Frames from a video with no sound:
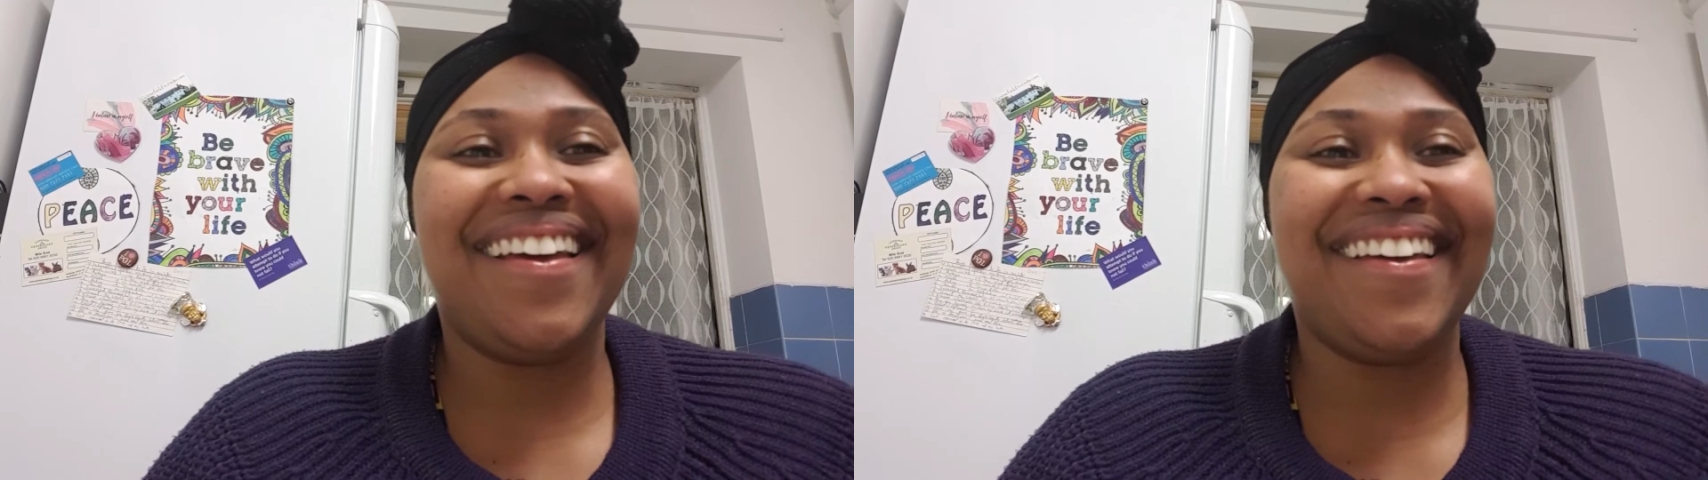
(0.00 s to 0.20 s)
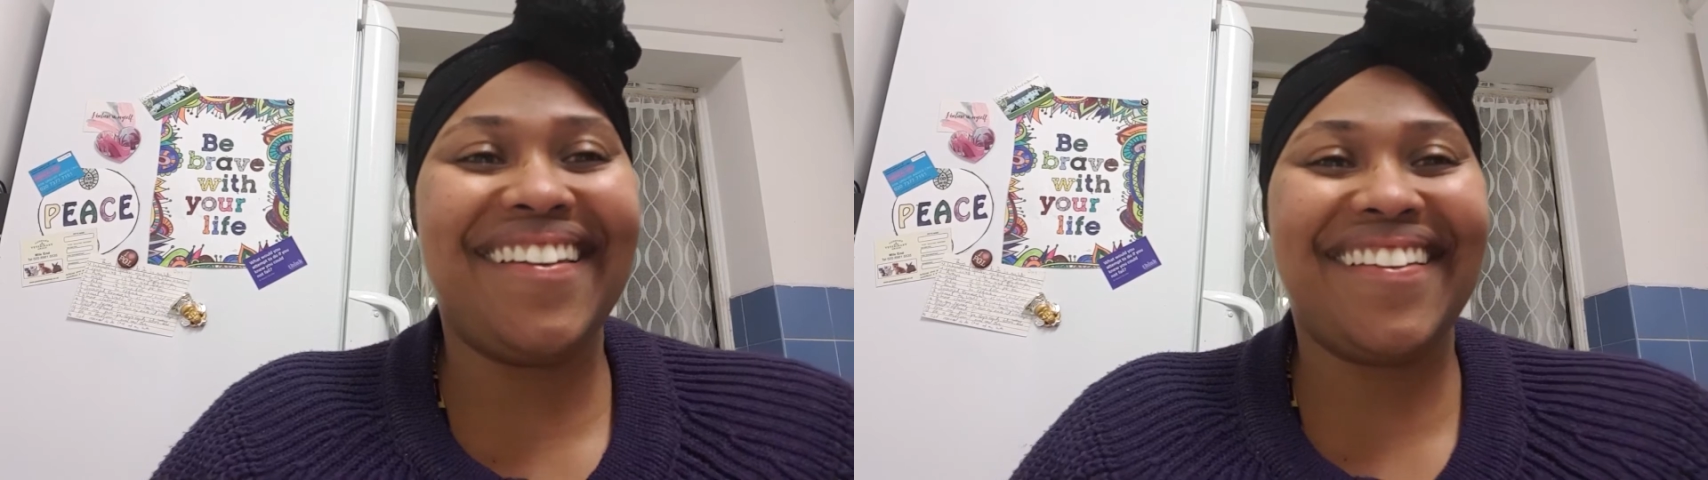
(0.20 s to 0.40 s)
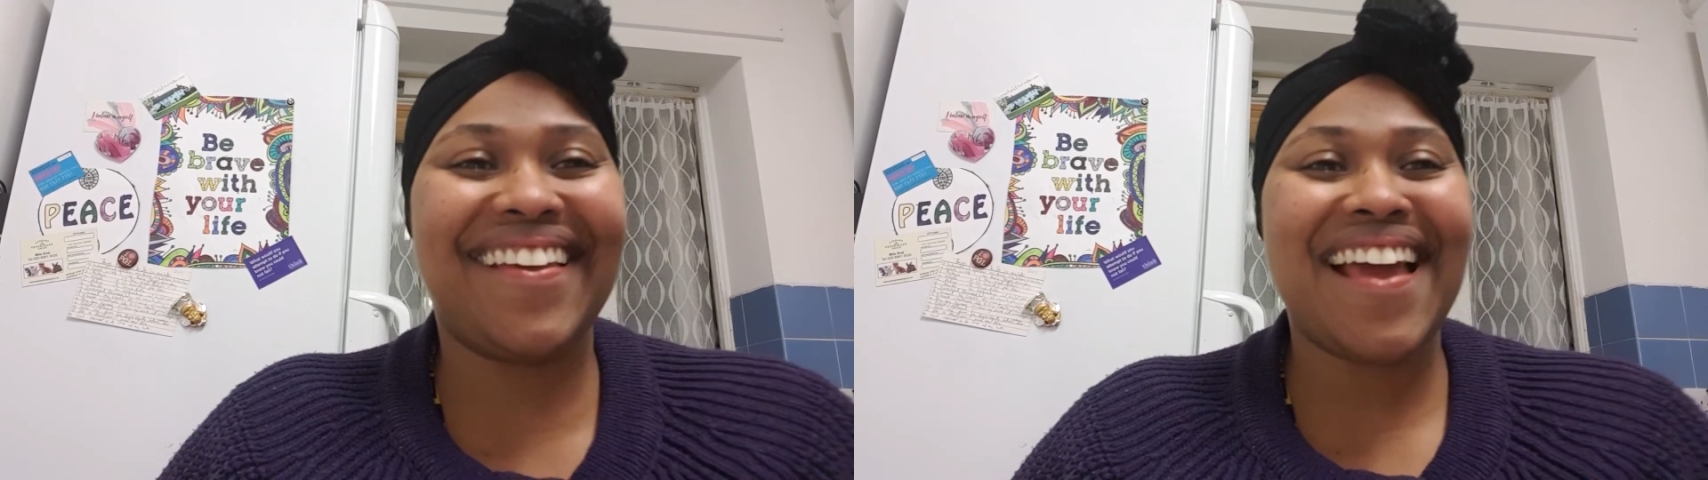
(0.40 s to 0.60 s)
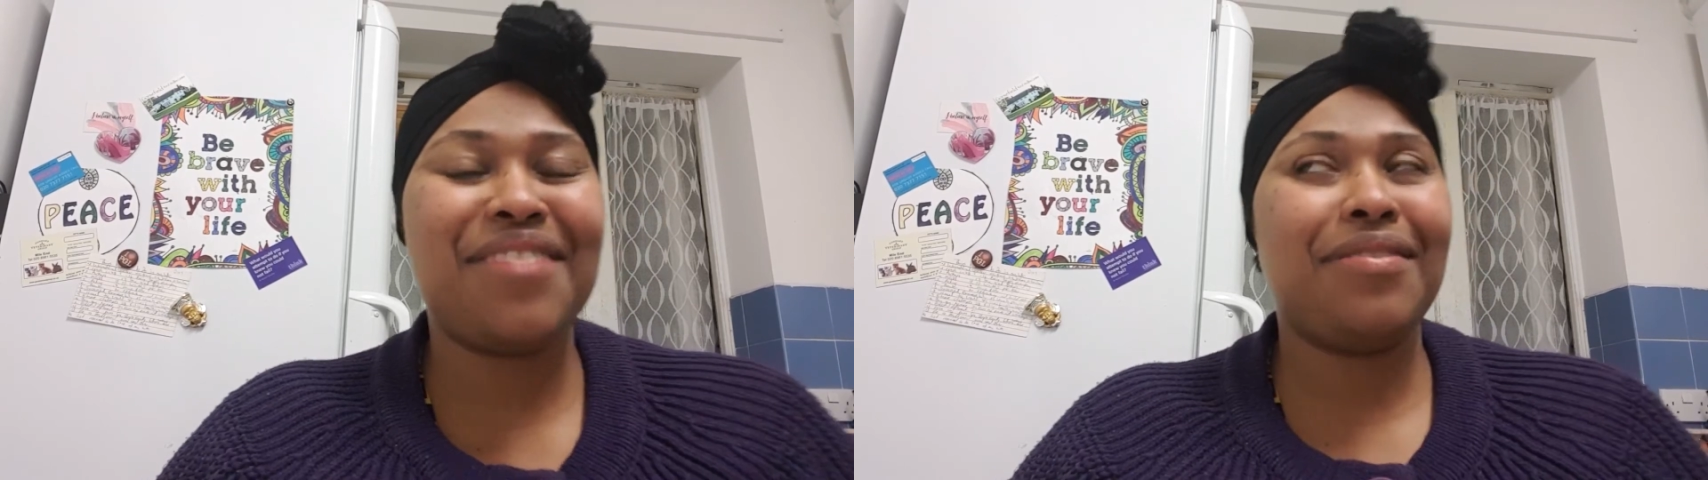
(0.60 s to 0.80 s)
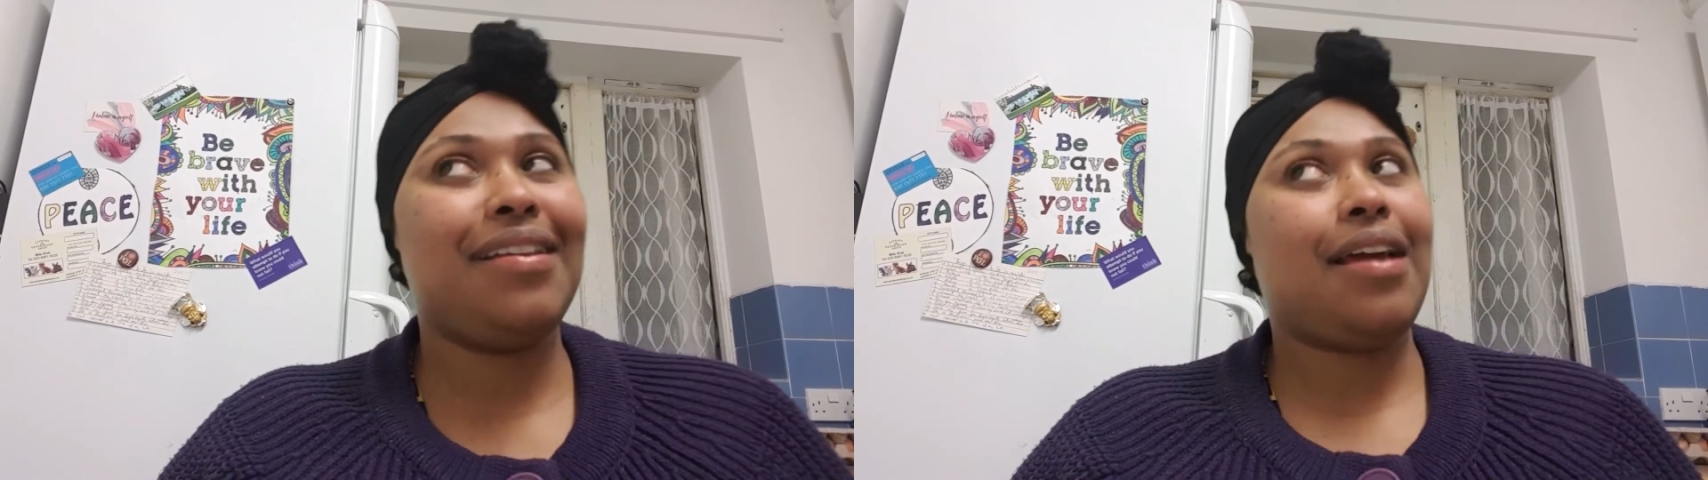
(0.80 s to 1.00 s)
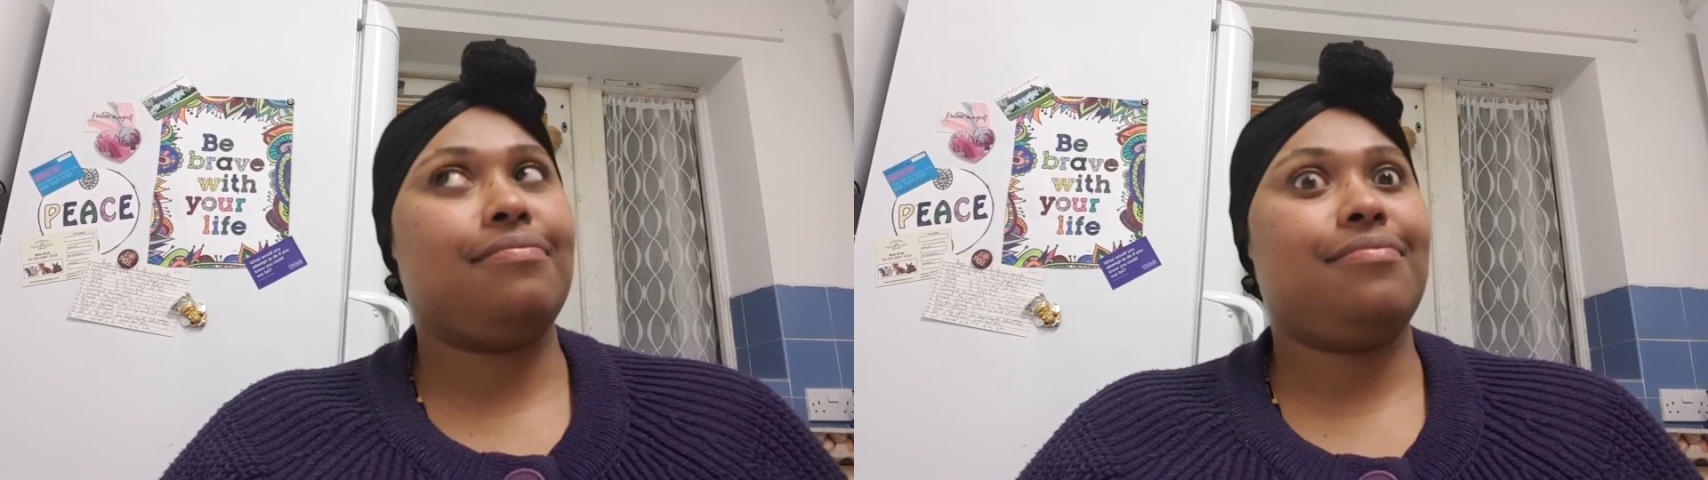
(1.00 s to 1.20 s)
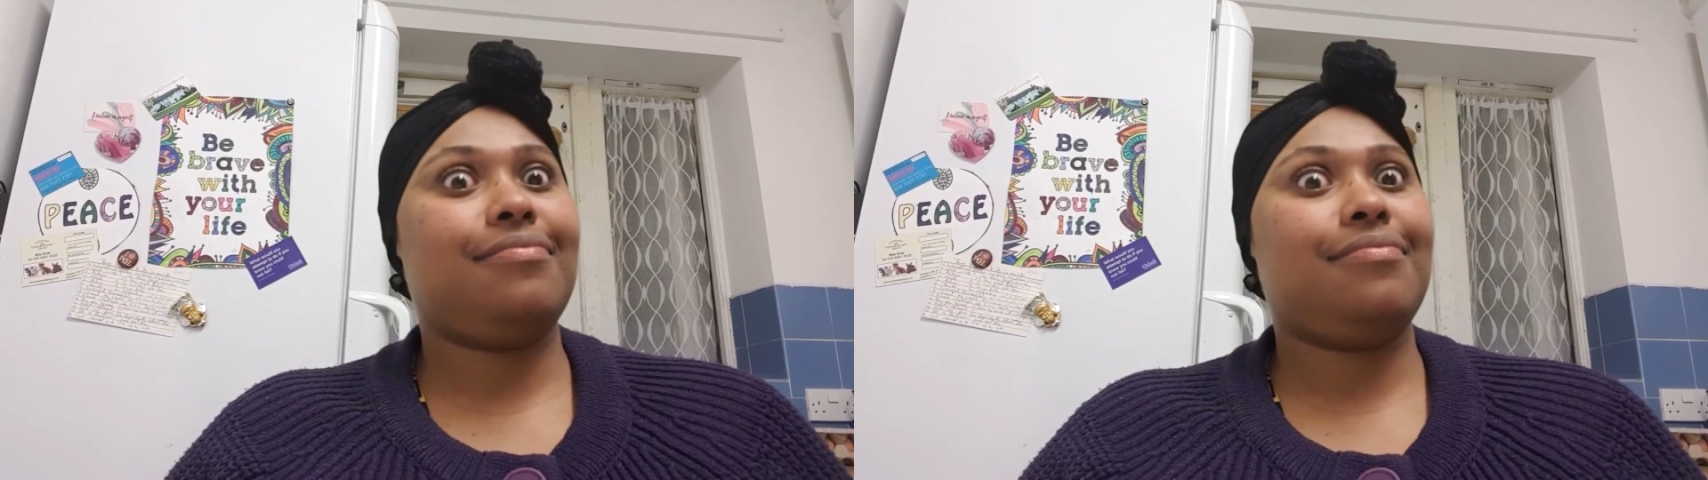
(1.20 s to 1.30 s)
And you're like,